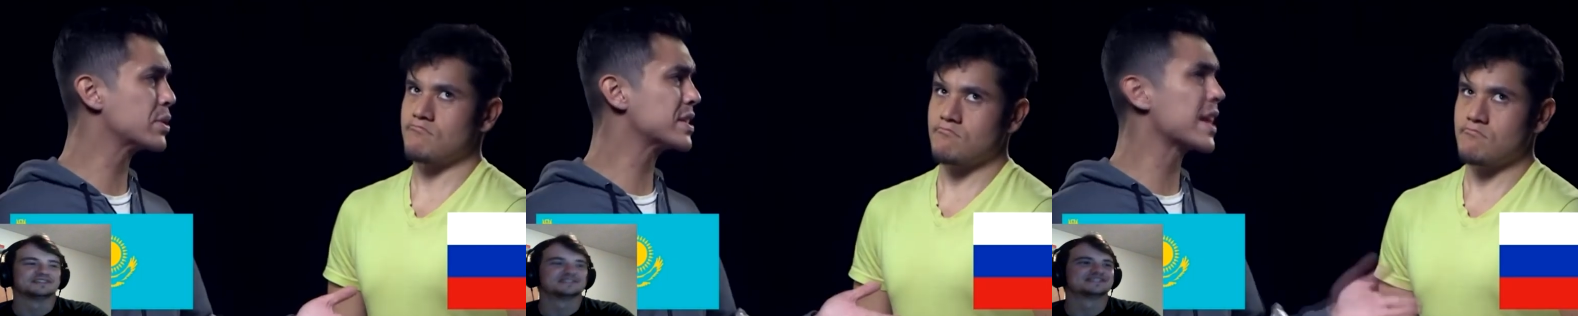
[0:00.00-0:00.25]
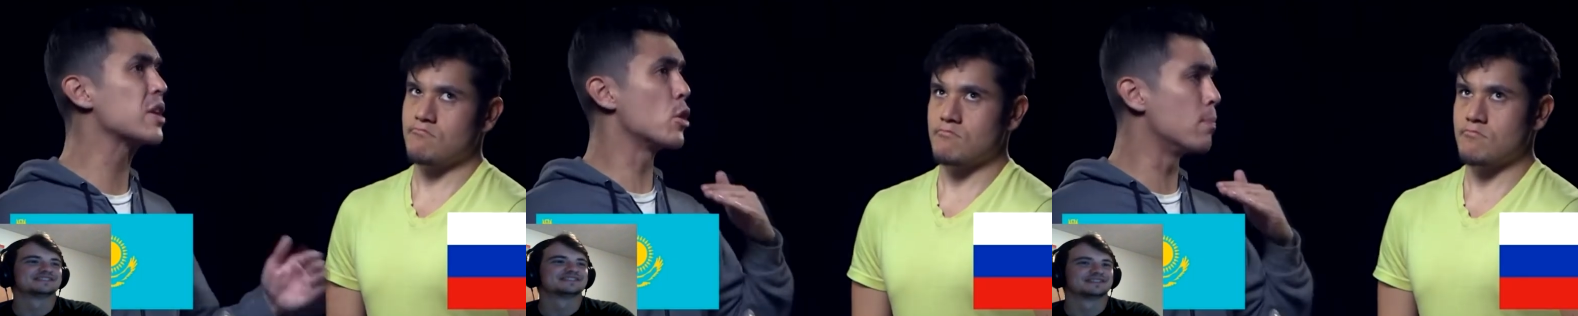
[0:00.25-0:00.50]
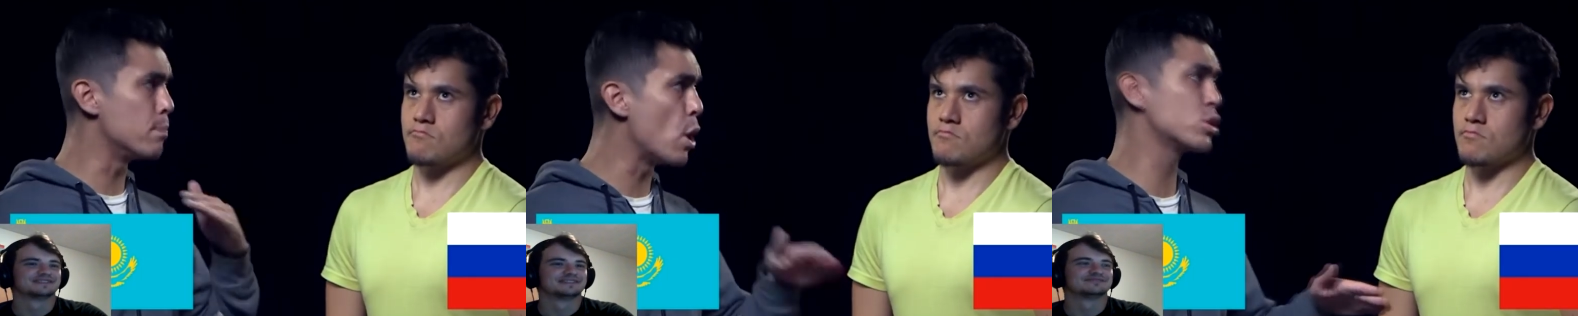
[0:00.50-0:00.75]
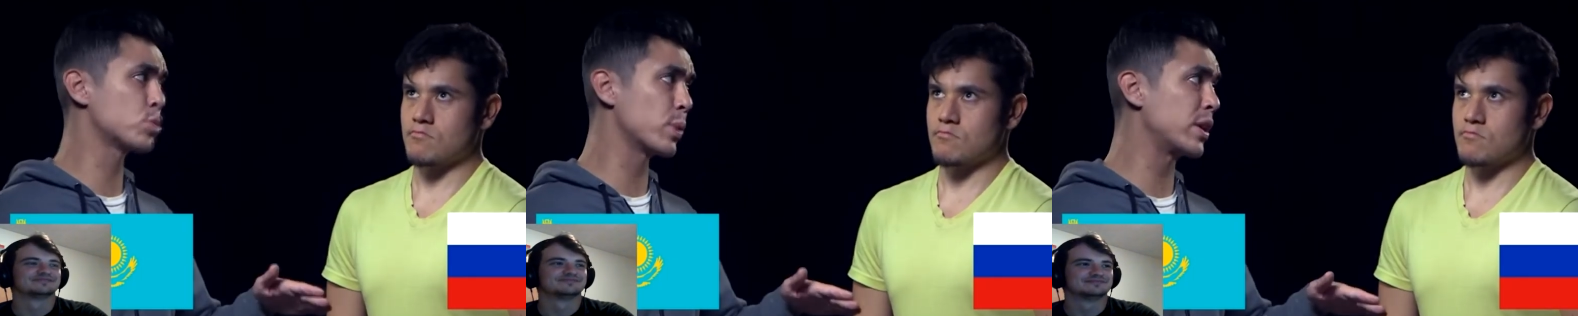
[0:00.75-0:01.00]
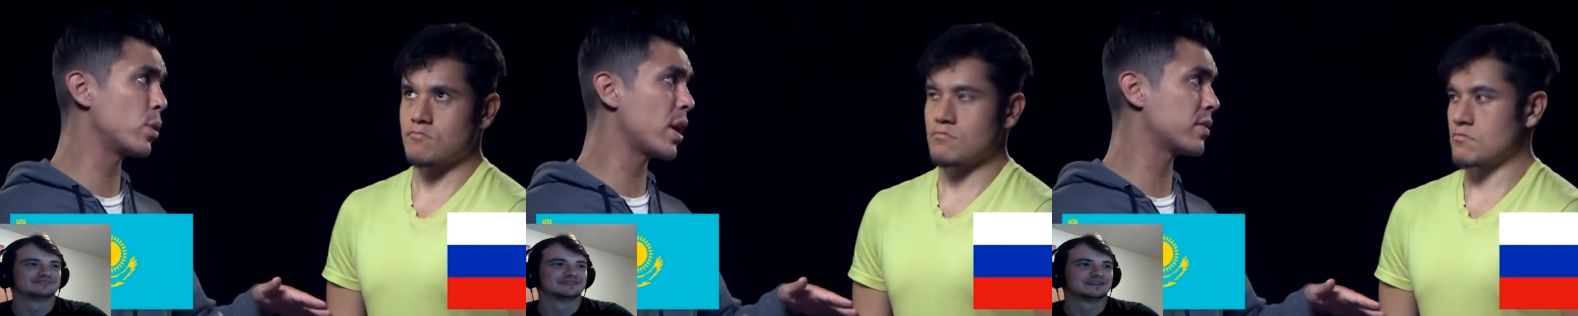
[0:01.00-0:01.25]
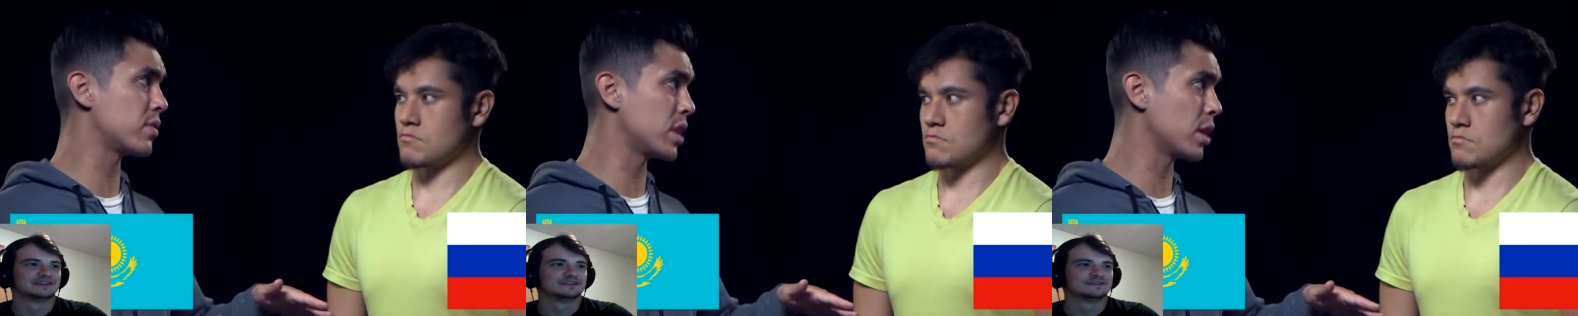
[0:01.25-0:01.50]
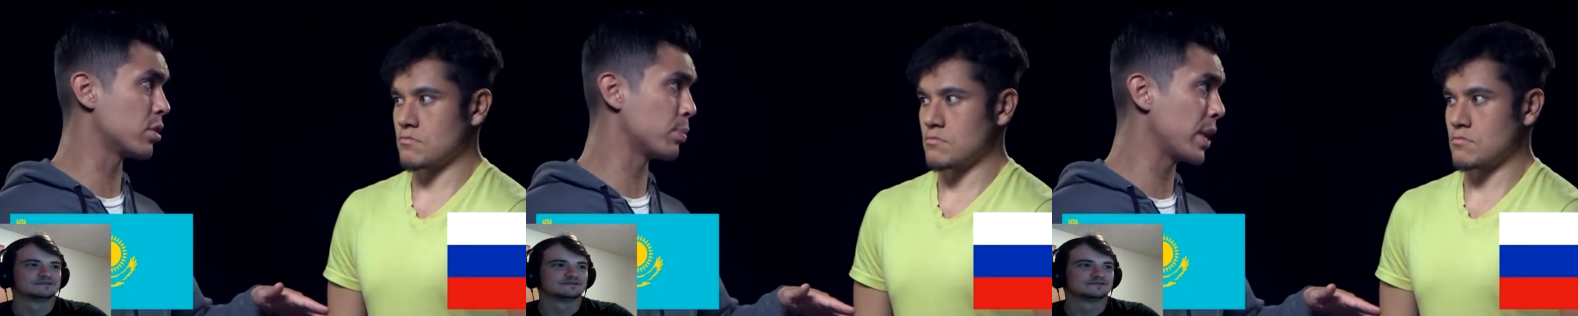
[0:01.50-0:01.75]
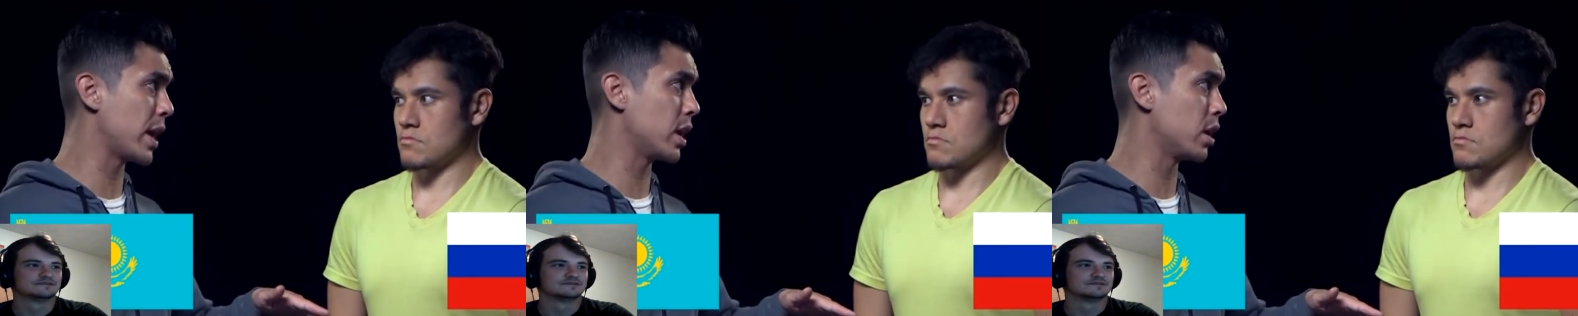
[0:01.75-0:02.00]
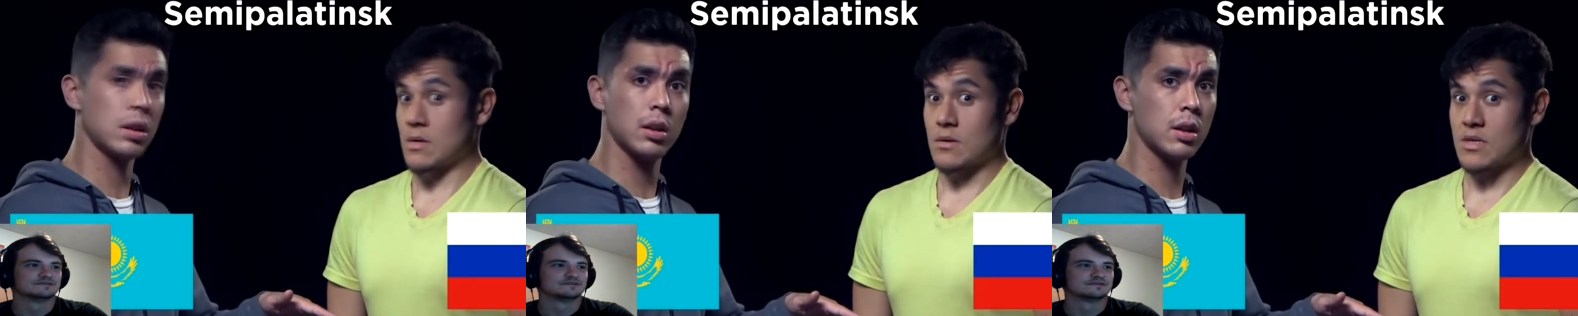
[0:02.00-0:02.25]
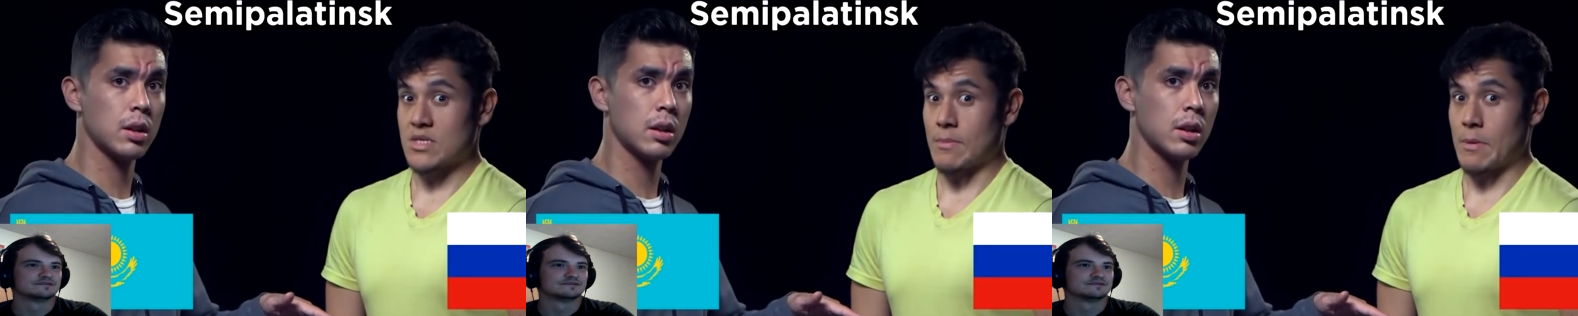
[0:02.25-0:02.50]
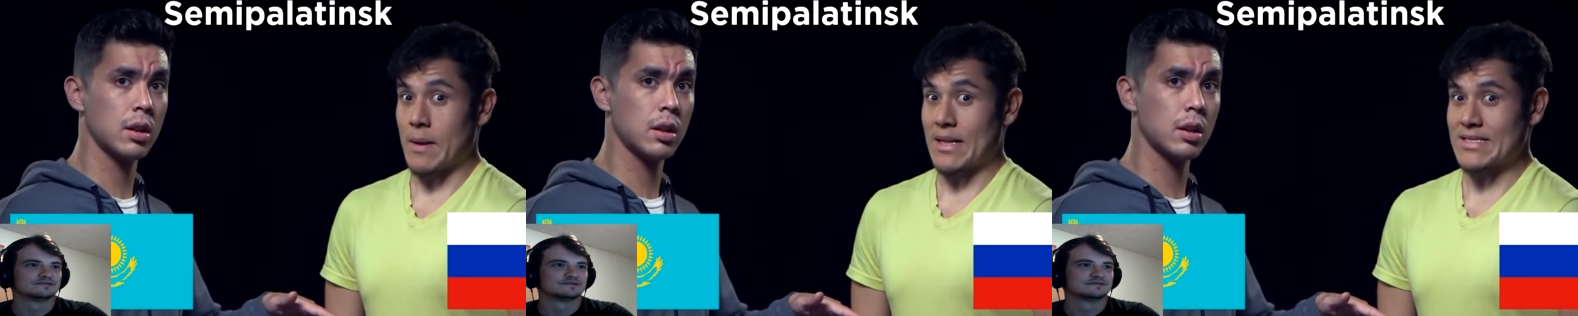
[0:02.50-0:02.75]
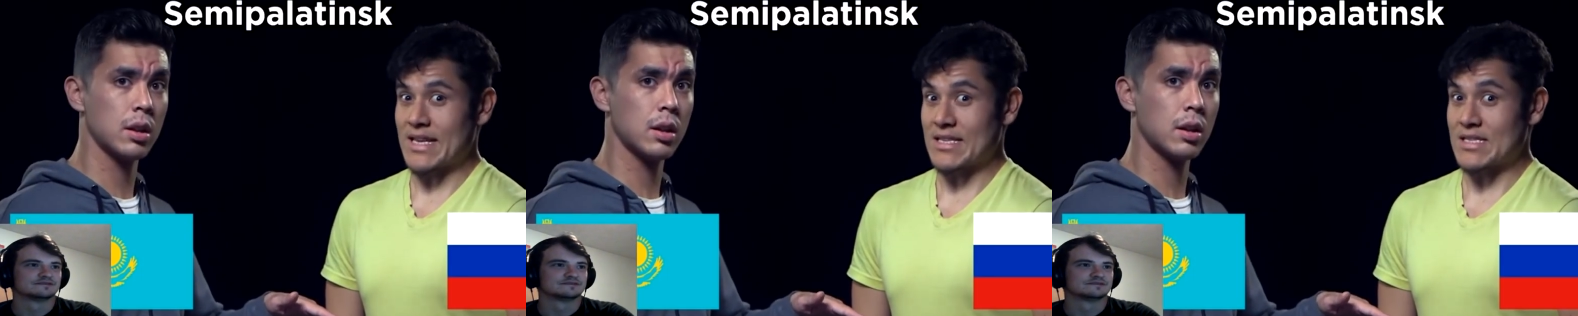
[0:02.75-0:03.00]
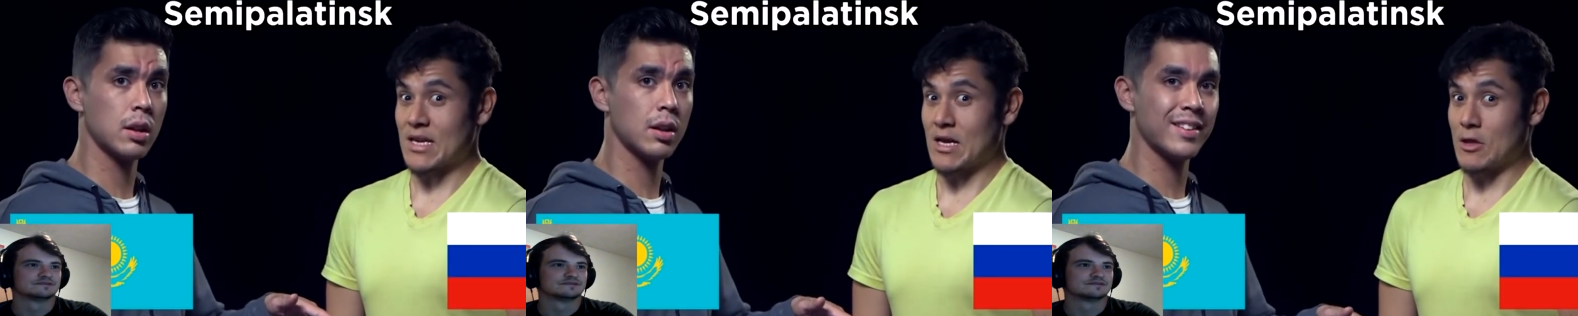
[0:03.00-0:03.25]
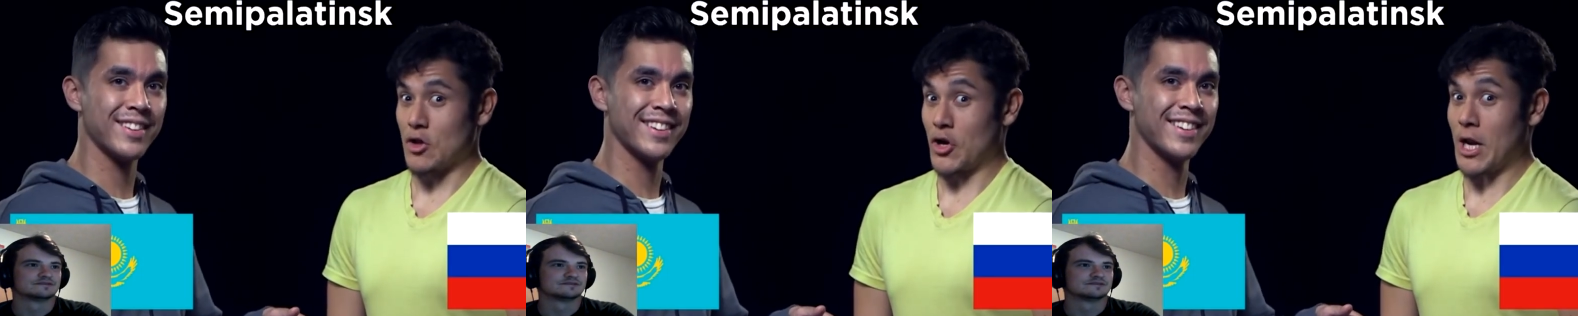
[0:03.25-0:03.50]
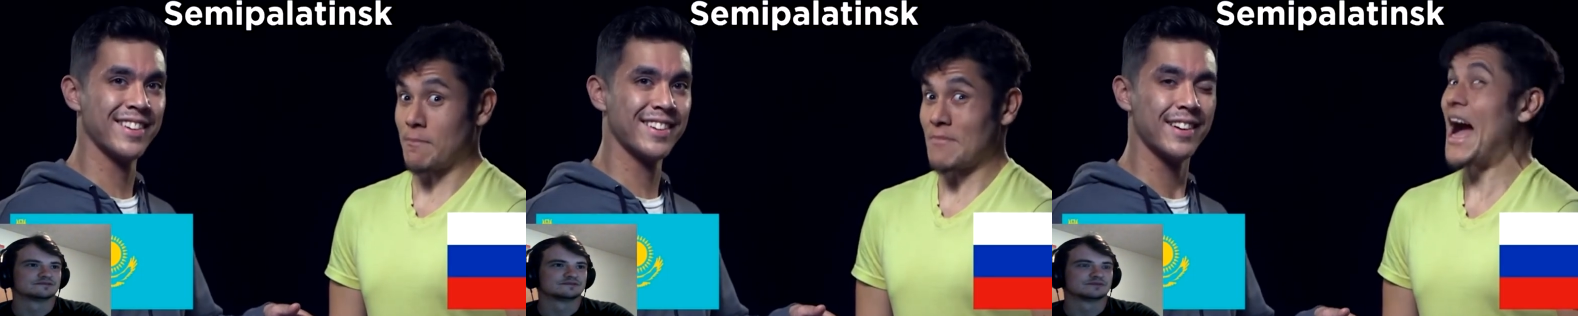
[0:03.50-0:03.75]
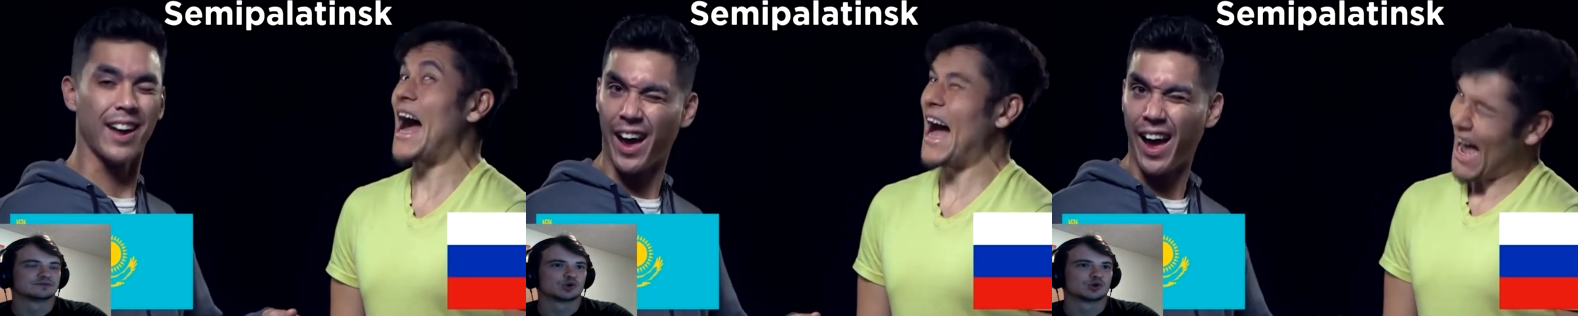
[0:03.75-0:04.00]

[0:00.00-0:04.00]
Speaker 1: Now it's like the most radioactive thing on the planet. Semipalatinsk. Look it up.